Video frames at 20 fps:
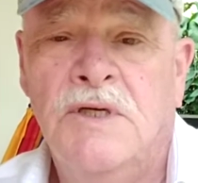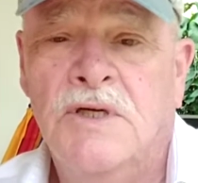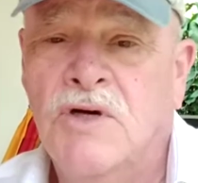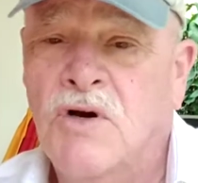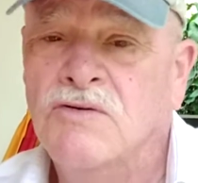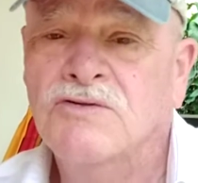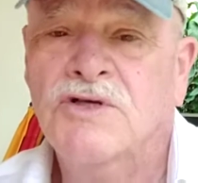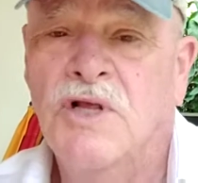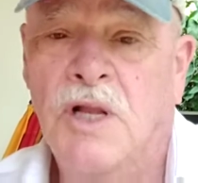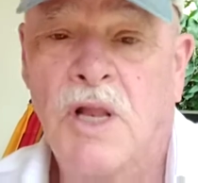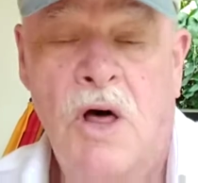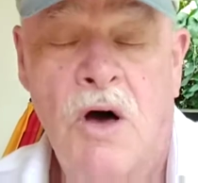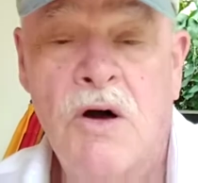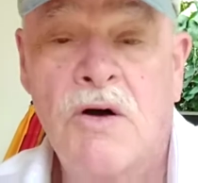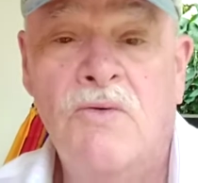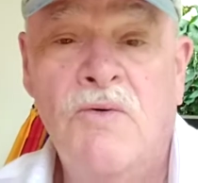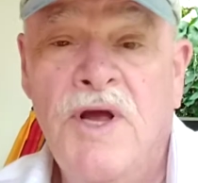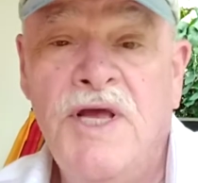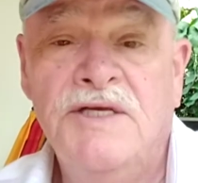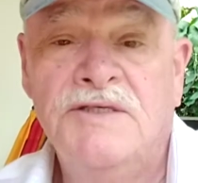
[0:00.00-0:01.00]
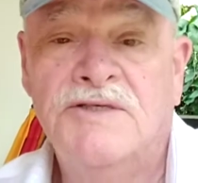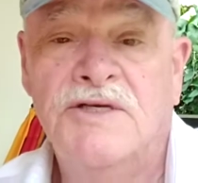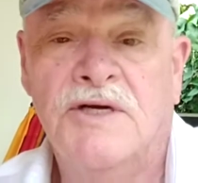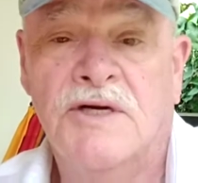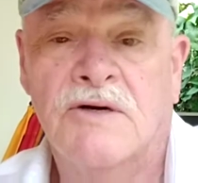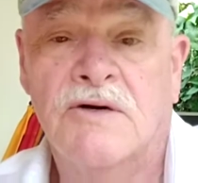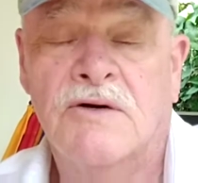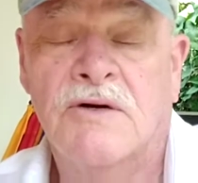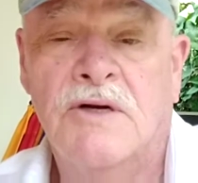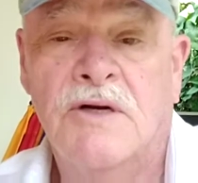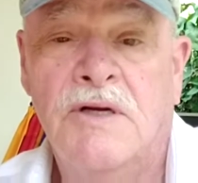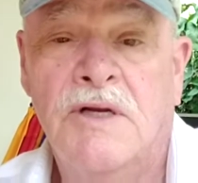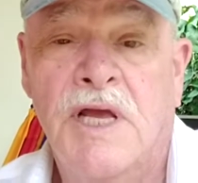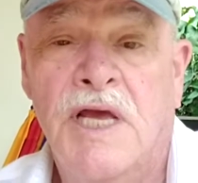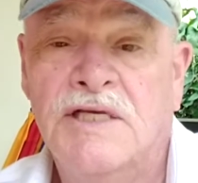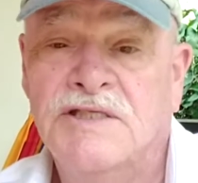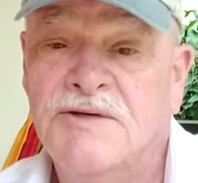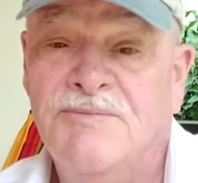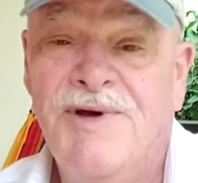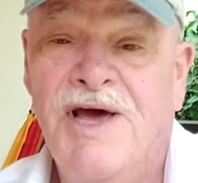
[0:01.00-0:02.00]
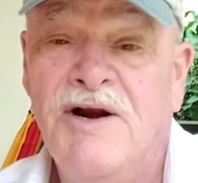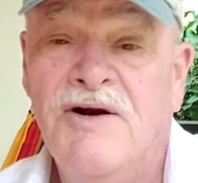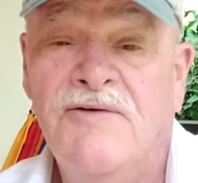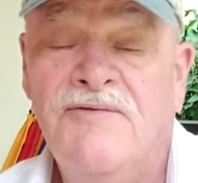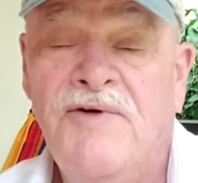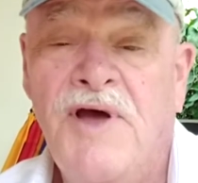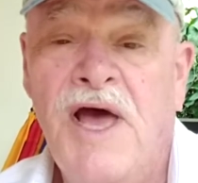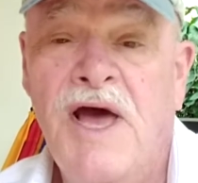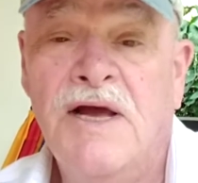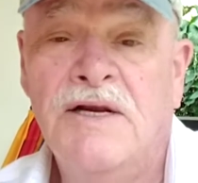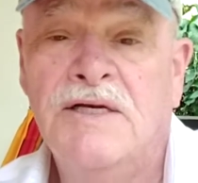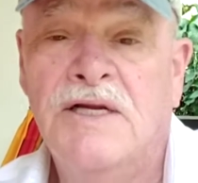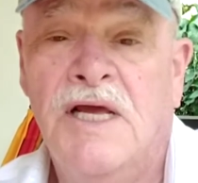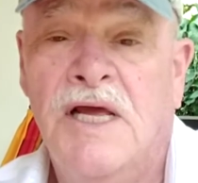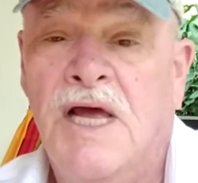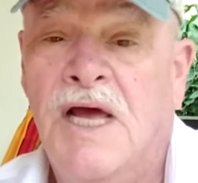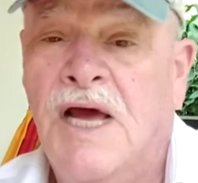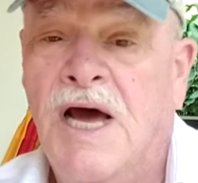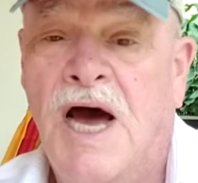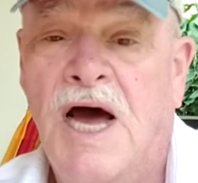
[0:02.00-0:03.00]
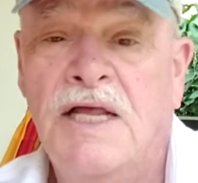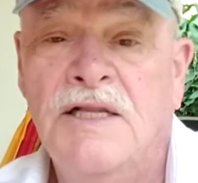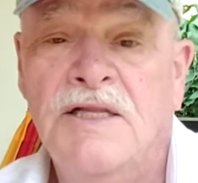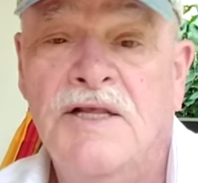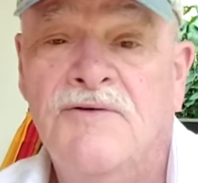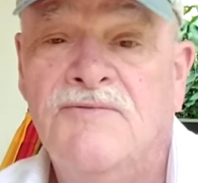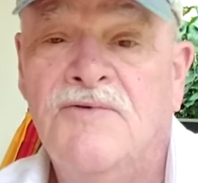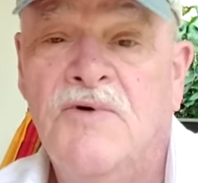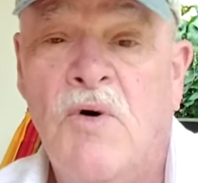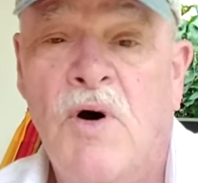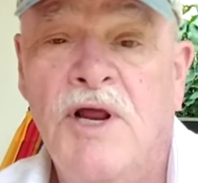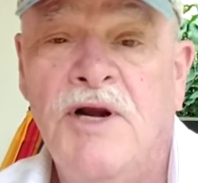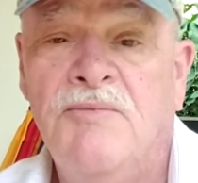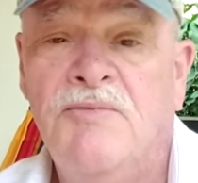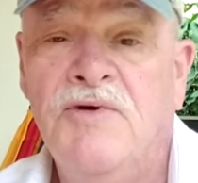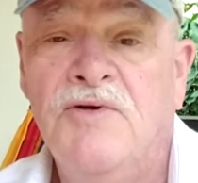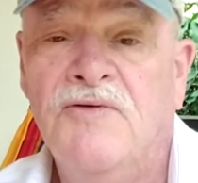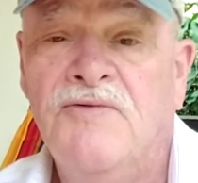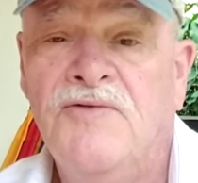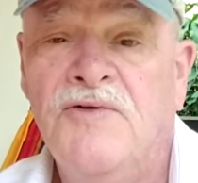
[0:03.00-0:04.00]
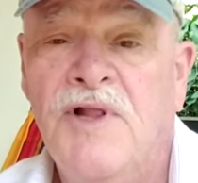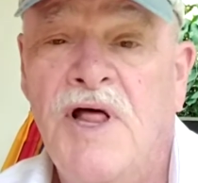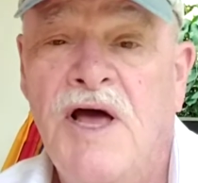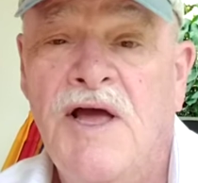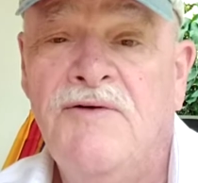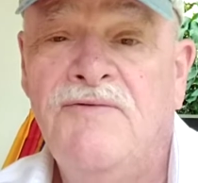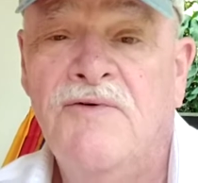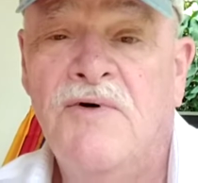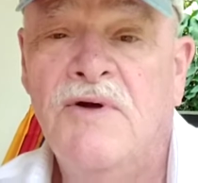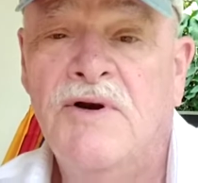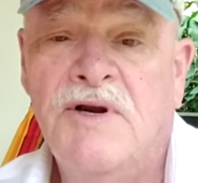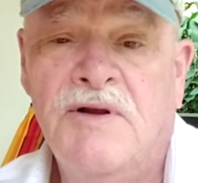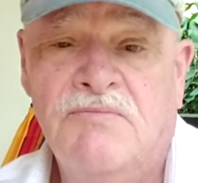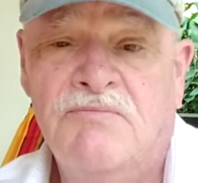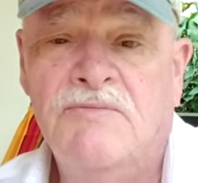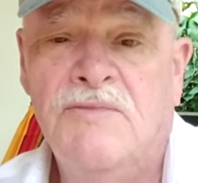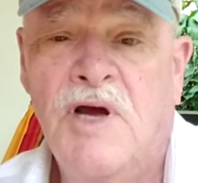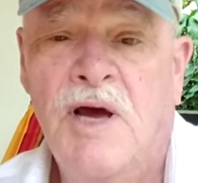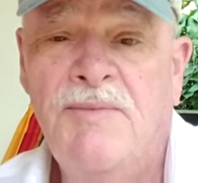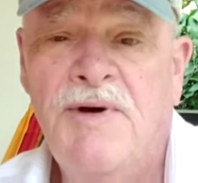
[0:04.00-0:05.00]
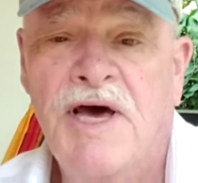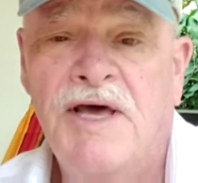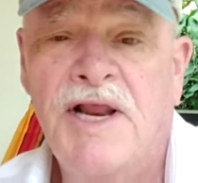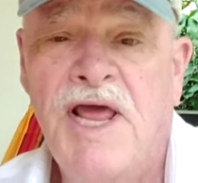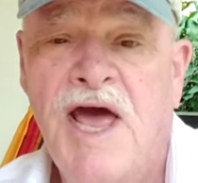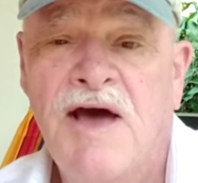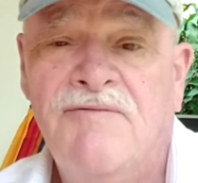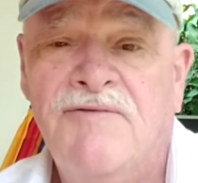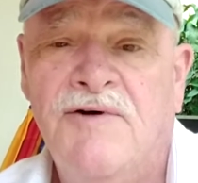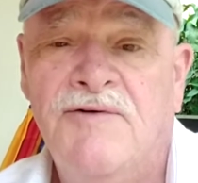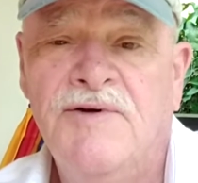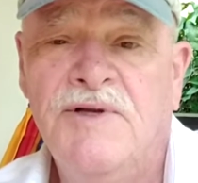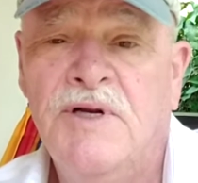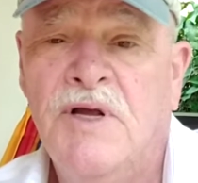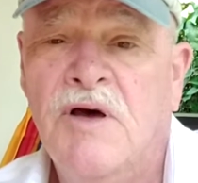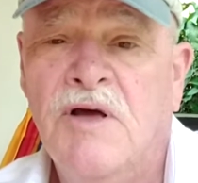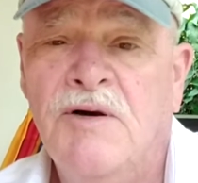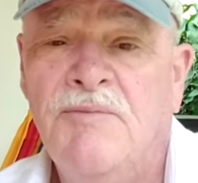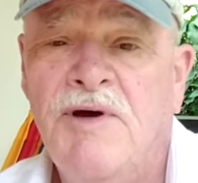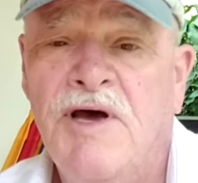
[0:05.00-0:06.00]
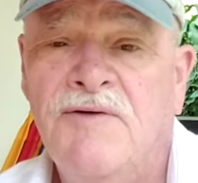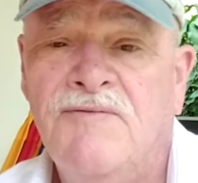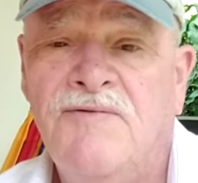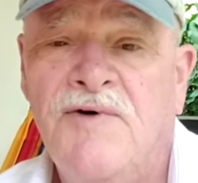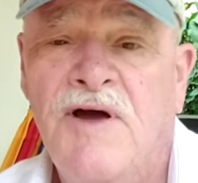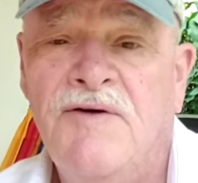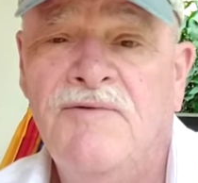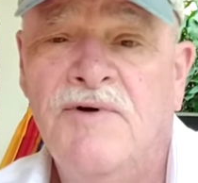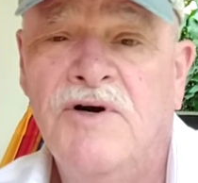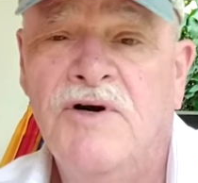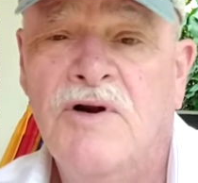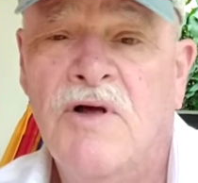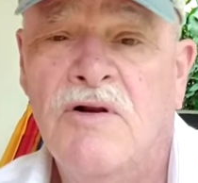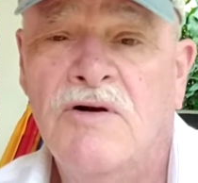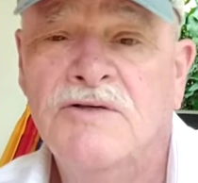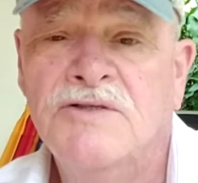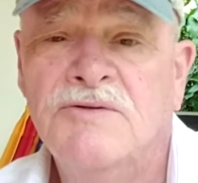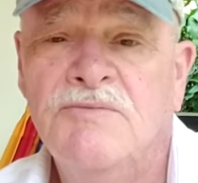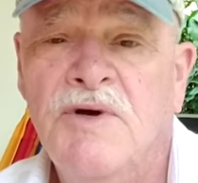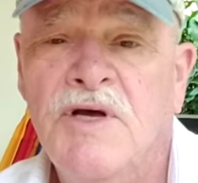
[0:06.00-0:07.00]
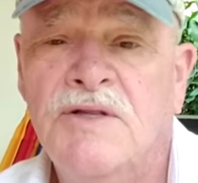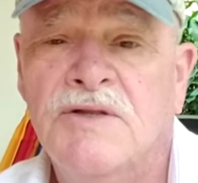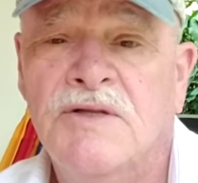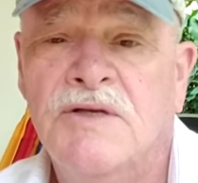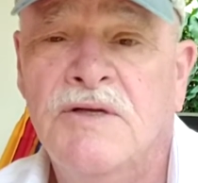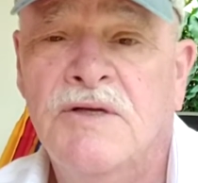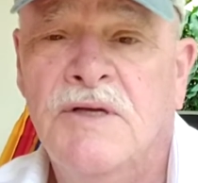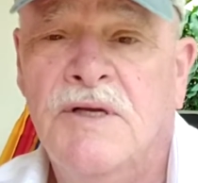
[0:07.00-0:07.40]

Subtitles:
goes a long ways here. As a matter of fact, I live quite a beautiful life on about half of it, on about $500 a month.